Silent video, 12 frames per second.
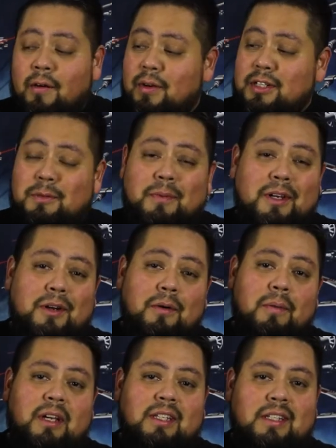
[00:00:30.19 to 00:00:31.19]
Which is pretty
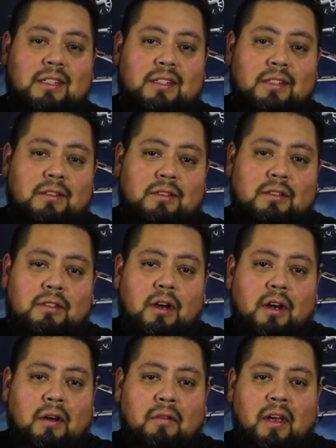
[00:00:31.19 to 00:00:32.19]
cool because it's
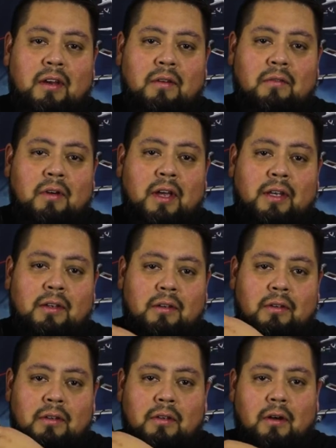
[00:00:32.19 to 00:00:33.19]
Target Red, Red,
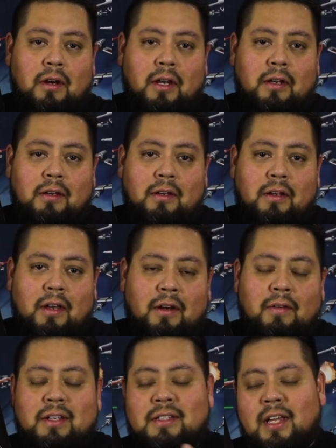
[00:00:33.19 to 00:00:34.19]
Target.
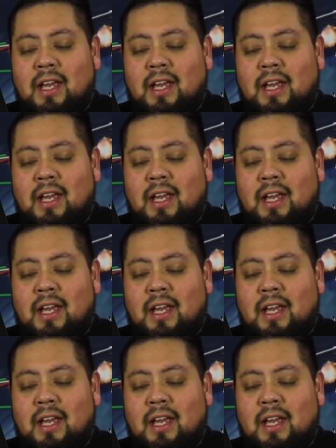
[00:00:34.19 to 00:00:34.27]
Anyways,